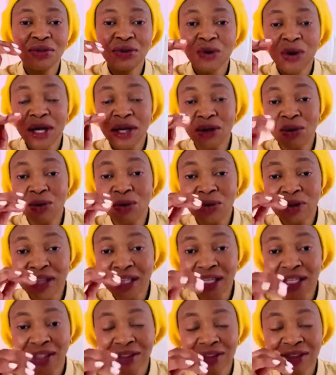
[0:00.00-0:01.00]
you are a good
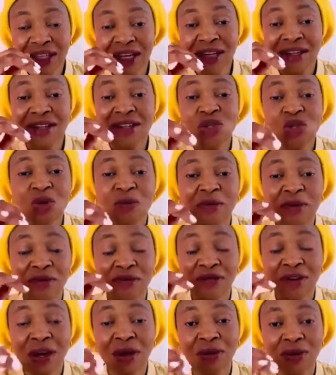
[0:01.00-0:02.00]
thing that needs to be
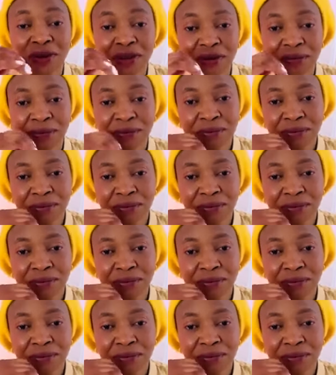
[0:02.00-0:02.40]
found.